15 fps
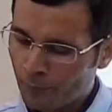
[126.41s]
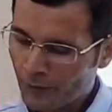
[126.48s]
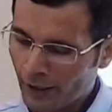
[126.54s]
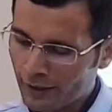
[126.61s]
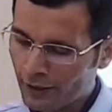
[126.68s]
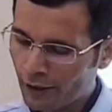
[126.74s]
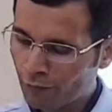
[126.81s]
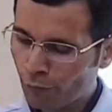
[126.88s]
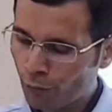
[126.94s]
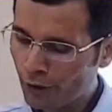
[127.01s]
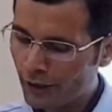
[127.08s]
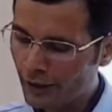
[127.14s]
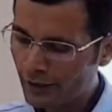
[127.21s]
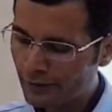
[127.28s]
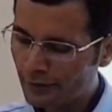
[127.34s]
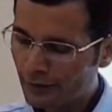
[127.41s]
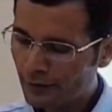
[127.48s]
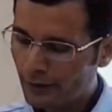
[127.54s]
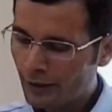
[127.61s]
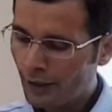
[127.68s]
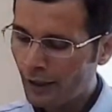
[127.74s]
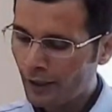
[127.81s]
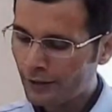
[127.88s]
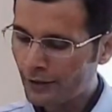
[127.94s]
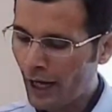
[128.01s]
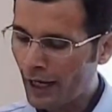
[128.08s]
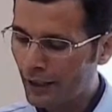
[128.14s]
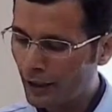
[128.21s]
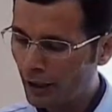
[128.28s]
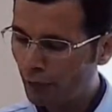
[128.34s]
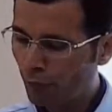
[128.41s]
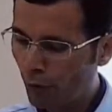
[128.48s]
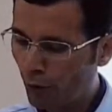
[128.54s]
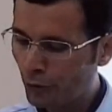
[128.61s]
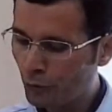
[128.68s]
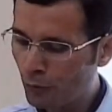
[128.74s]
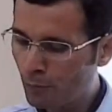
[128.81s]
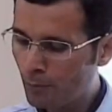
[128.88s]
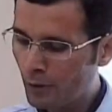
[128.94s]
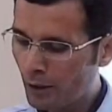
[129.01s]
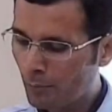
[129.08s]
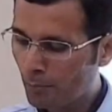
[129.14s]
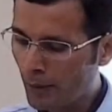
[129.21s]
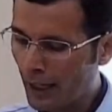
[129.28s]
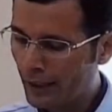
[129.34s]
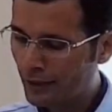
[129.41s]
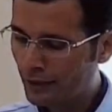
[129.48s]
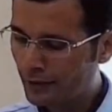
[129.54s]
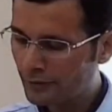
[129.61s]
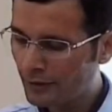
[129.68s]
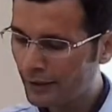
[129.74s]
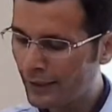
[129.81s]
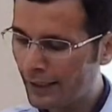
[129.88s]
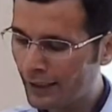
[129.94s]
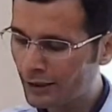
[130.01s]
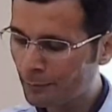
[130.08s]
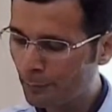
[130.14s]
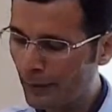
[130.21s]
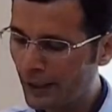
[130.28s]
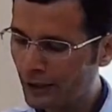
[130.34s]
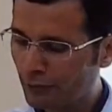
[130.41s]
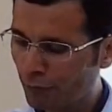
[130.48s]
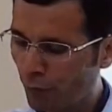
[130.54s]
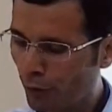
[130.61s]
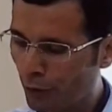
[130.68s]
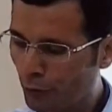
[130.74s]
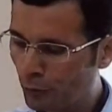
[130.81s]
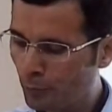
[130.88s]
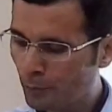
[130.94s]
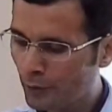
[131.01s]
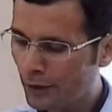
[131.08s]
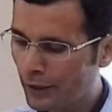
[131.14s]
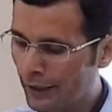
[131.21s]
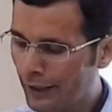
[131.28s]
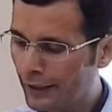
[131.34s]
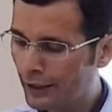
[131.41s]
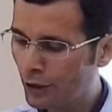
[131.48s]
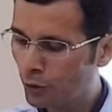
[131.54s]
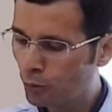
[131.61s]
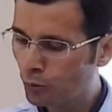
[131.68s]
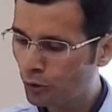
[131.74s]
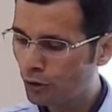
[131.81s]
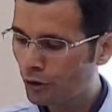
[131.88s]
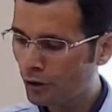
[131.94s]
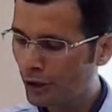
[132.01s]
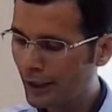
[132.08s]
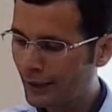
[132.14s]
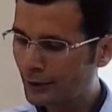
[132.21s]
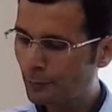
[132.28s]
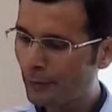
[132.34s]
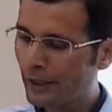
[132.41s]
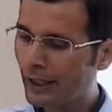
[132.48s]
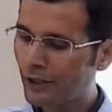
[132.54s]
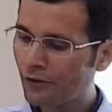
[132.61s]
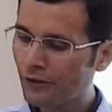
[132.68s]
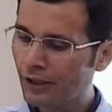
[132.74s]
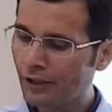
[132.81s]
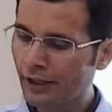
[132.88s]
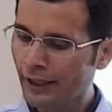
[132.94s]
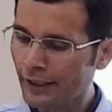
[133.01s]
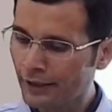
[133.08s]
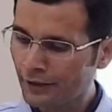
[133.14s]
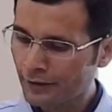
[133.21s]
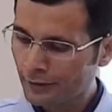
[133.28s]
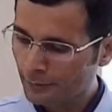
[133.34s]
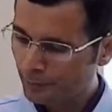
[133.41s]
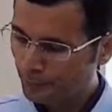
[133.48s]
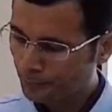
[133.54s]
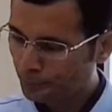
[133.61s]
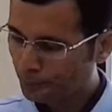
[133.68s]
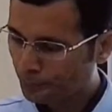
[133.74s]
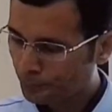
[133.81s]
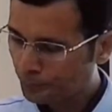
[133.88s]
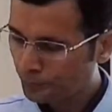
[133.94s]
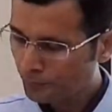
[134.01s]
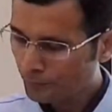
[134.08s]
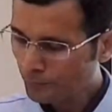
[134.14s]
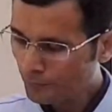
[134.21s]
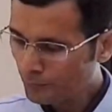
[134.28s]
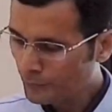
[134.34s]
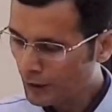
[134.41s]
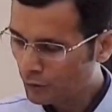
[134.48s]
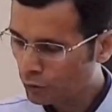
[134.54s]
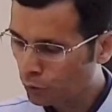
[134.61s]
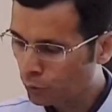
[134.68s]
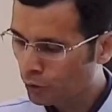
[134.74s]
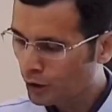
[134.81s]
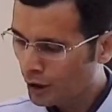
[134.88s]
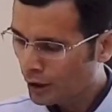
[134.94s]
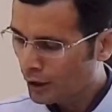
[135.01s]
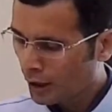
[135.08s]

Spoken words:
And therefore it is tidal volume minus the dead space volume into respiratory rate. So